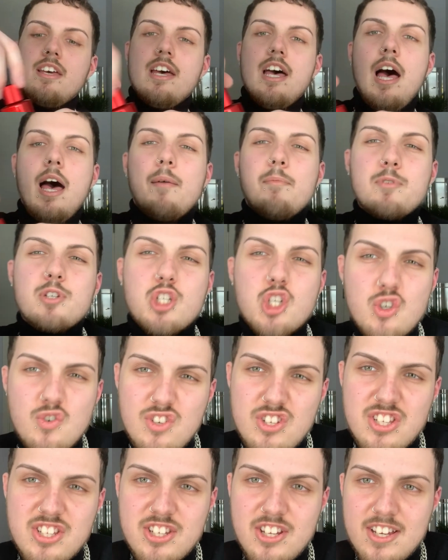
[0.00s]
I'm sure
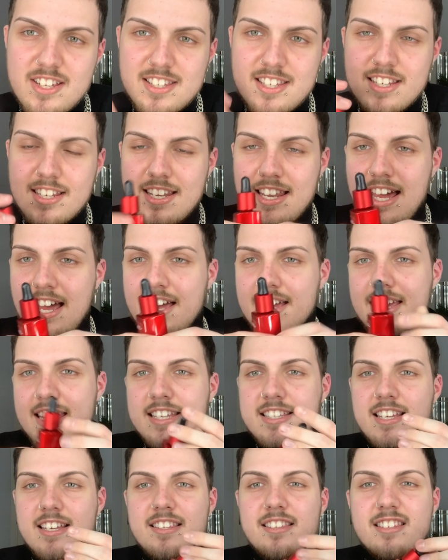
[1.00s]
it's nicer than that.
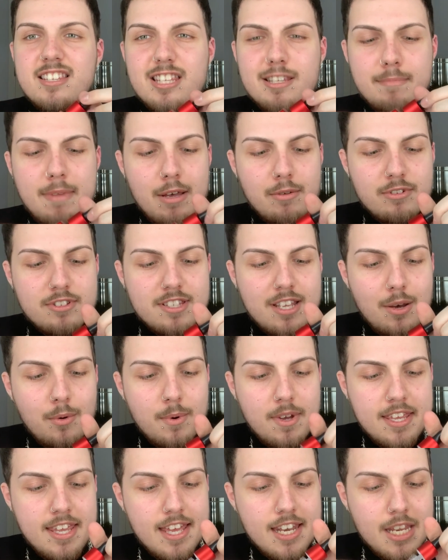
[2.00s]
It doesn't smell
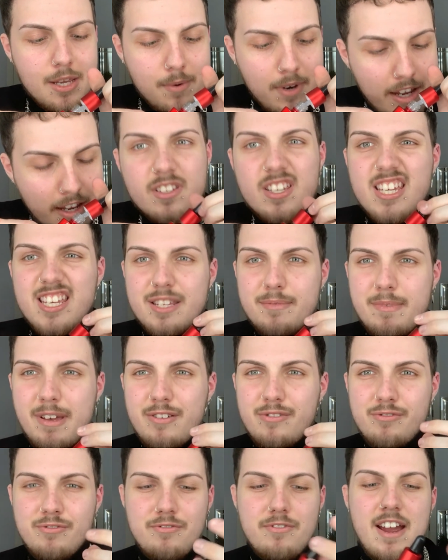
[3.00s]
salty anyway. It
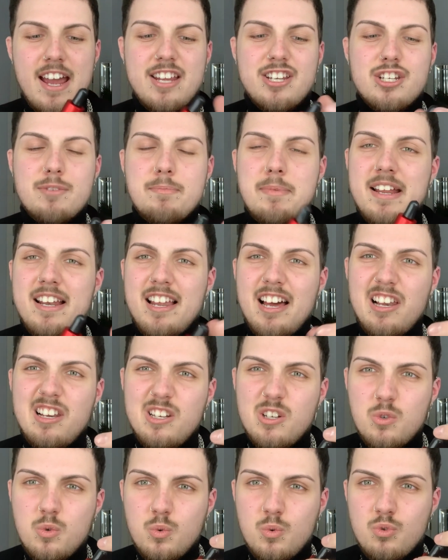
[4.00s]
smells fresh, a bit like
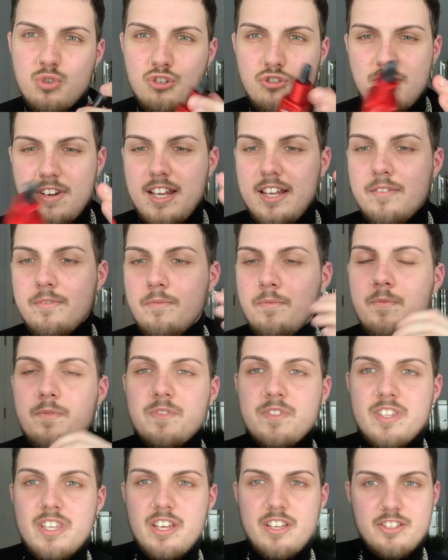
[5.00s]
laundry.
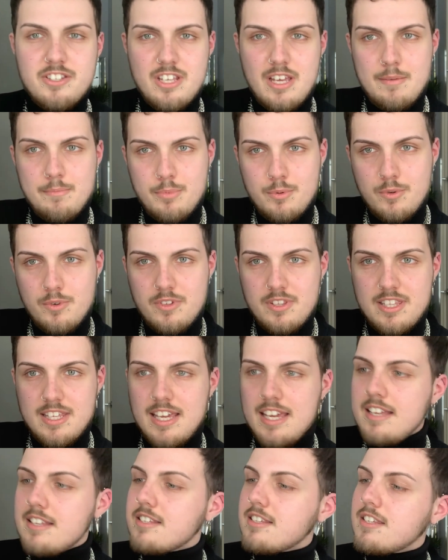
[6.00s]
So I bought
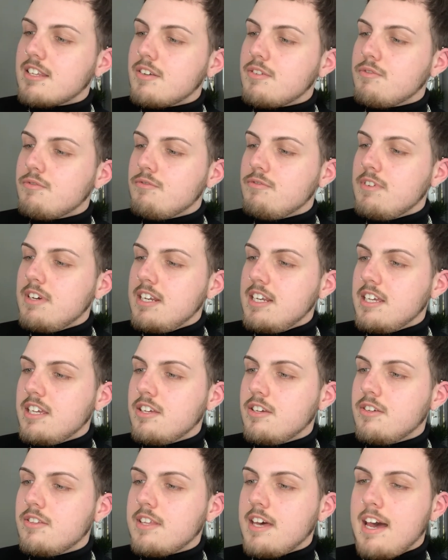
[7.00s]
this. Really
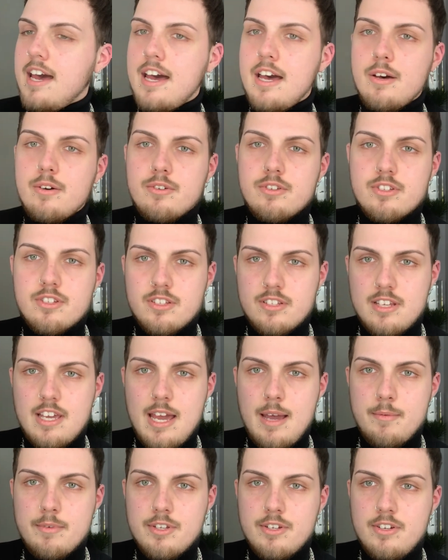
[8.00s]
cute, the house.
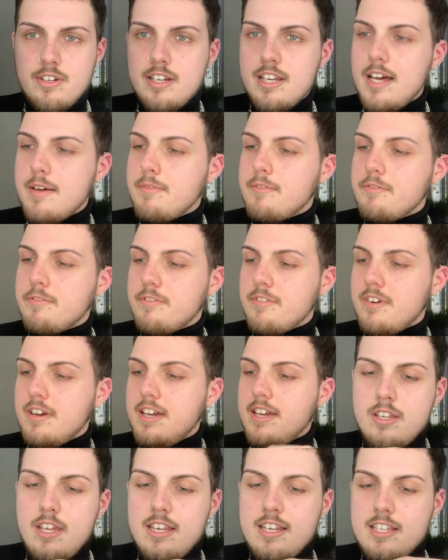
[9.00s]
Absolutely loving for
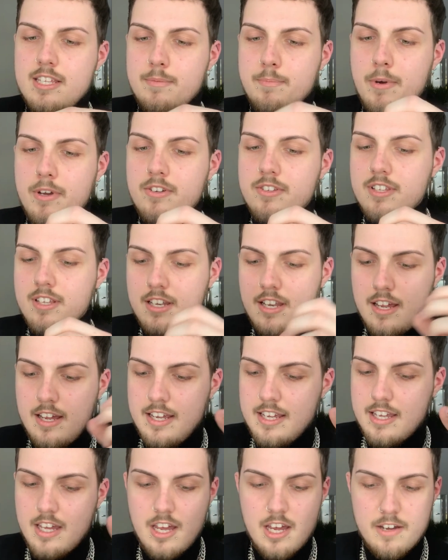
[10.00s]
it. And it's supposed to,
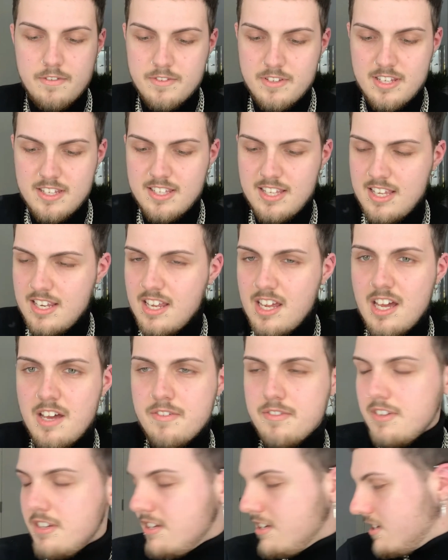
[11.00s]
like, it said
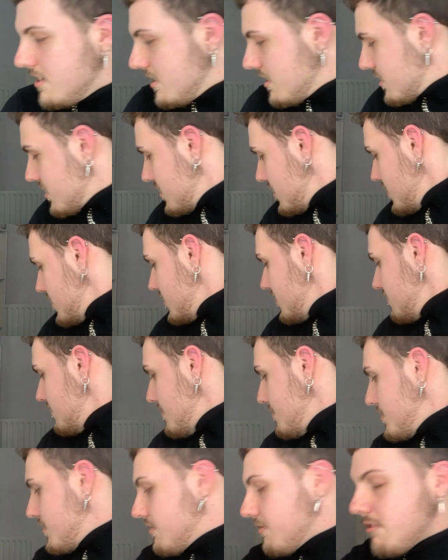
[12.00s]
after...
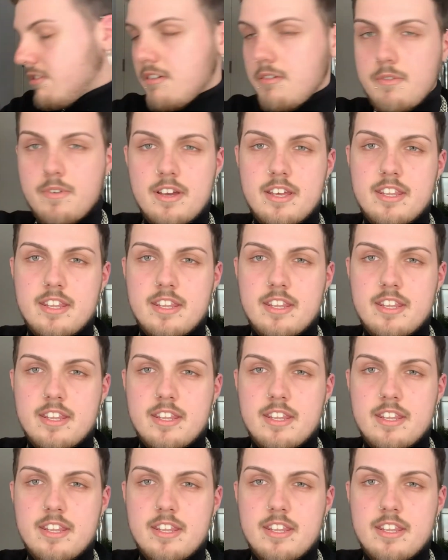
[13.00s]
Rubbish is all over